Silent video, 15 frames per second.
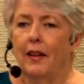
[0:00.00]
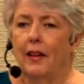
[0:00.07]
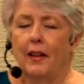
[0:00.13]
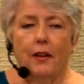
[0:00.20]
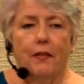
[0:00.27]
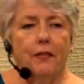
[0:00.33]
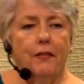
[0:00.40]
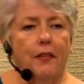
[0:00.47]

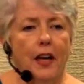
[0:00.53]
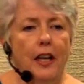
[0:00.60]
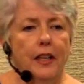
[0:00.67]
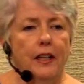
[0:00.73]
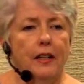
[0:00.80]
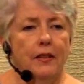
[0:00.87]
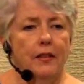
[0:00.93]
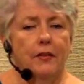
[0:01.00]
They're
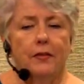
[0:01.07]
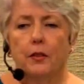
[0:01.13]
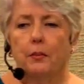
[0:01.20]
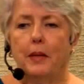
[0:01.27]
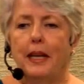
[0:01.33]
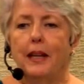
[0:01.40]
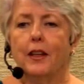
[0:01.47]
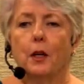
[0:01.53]
fun. For
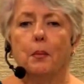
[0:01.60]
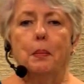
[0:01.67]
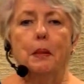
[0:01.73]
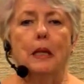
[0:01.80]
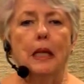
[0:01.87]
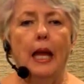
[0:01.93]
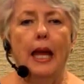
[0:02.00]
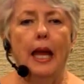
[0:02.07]
me, they're
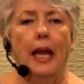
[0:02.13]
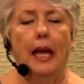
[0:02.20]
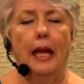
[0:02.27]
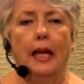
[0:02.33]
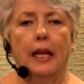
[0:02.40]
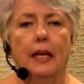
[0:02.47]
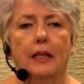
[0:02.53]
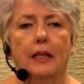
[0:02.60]
play.